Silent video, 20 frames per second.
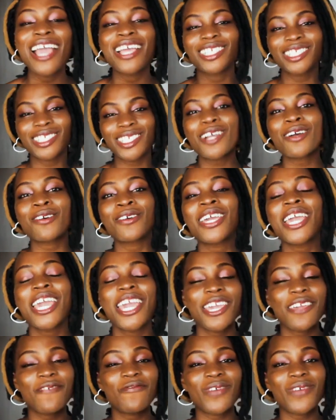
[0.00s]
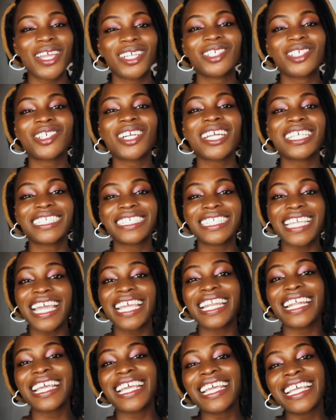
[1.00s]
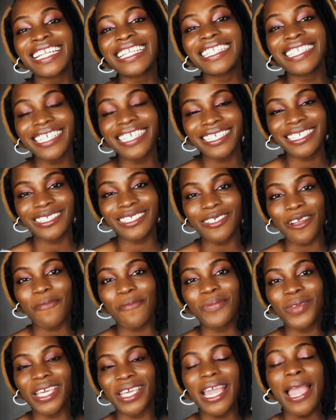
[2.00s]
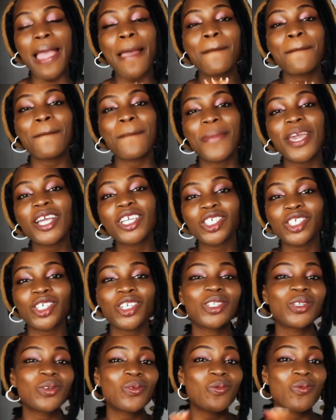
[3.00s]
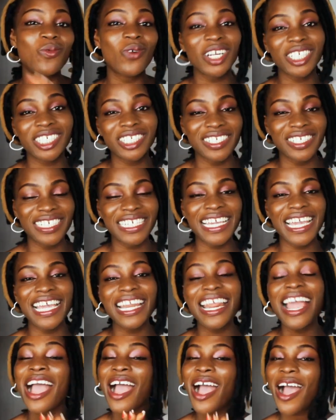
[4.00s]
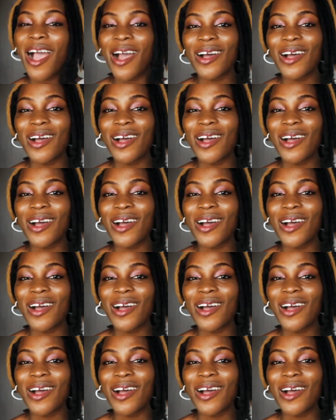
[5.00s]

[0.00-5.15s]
So if you're interested in this topic, make sure you watch to the end.